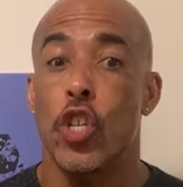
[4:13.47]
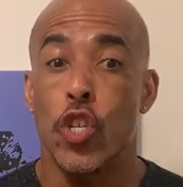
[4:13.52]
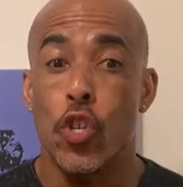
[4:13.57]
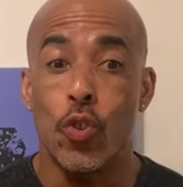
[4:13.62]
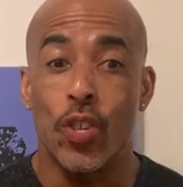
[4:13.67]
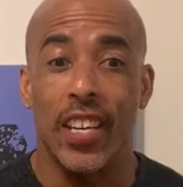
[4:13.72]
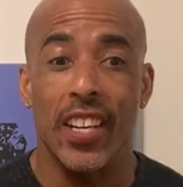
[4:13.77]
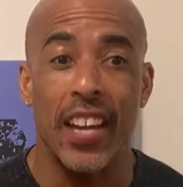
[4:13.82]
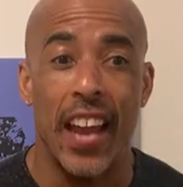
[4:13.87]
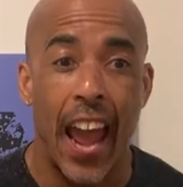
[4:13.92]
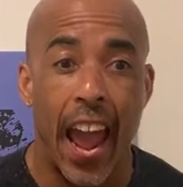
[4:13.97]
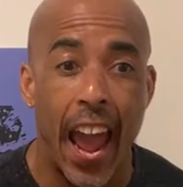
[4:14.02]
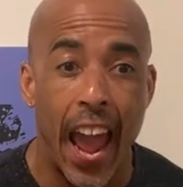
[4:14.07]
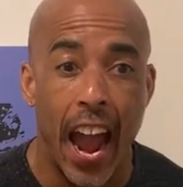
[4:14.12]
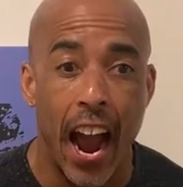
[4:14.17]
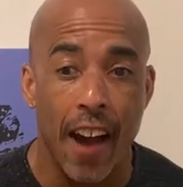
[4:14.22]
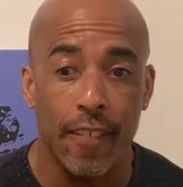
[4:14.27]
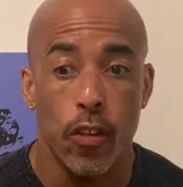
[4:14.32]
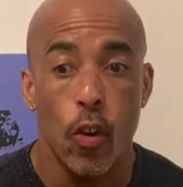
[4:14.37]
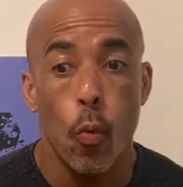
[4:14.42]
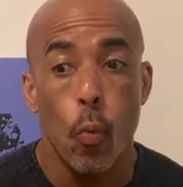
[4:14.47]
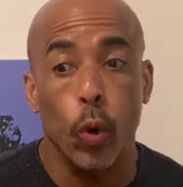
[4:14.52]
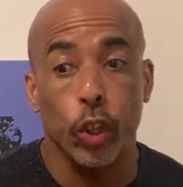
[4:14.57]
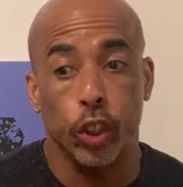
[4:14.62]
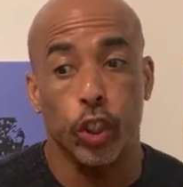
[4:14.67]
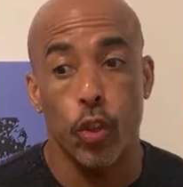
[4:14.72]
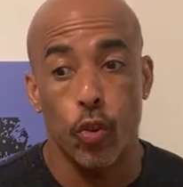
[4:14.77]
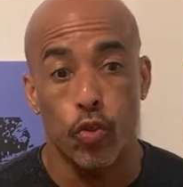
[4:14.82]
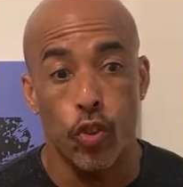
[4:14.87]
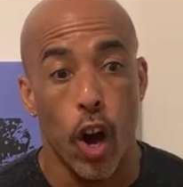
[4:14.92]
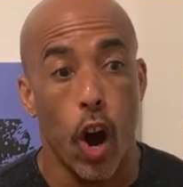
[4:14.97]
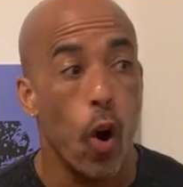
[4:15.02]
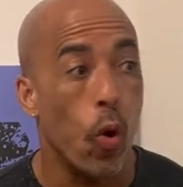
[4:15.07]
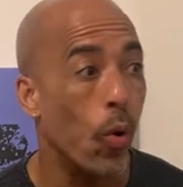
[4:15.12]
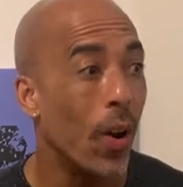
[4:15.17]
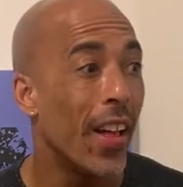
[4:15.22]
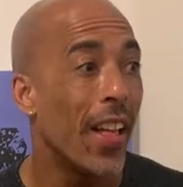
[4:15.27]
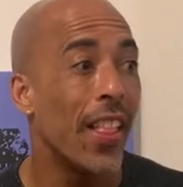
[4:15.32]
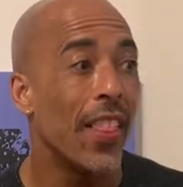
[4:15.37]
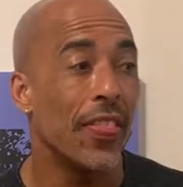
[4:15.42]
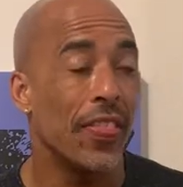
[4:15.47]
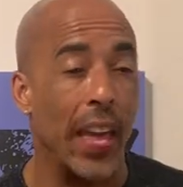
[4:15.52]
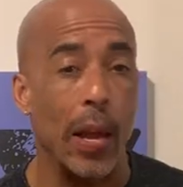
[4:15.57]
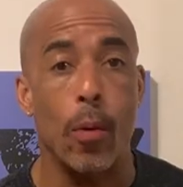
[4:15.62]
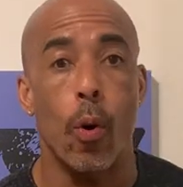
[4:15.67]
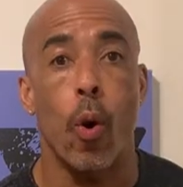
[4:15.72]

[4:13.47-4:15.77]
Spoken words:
you can have what you know they